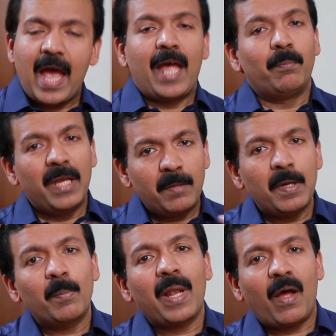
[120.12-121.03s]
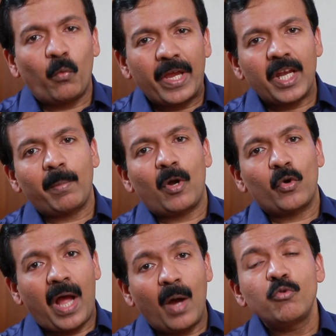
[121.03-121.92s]
and make people aware
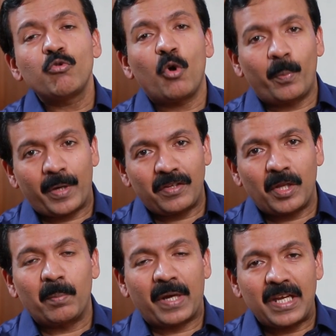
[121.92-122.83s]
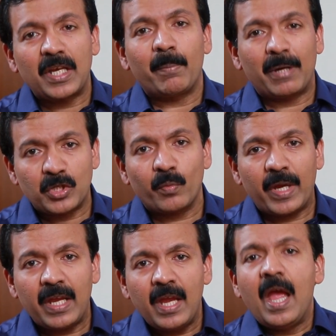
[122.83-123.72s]
about how to operate their brain in a better
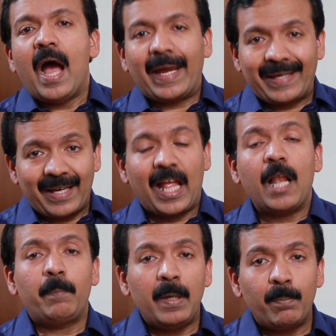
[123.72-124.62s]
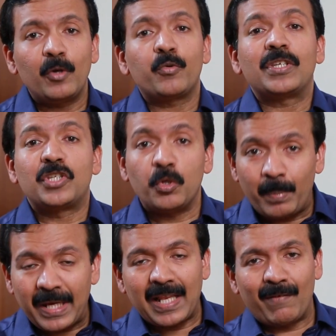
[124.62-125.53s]
way, I can help people to achieve
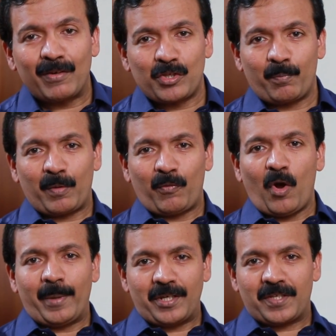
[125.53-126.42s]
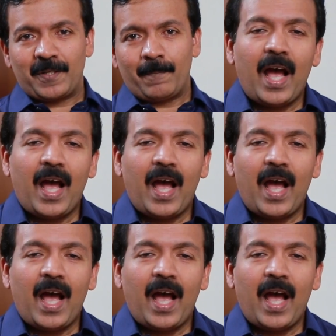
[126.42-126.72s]
peak levels of performance.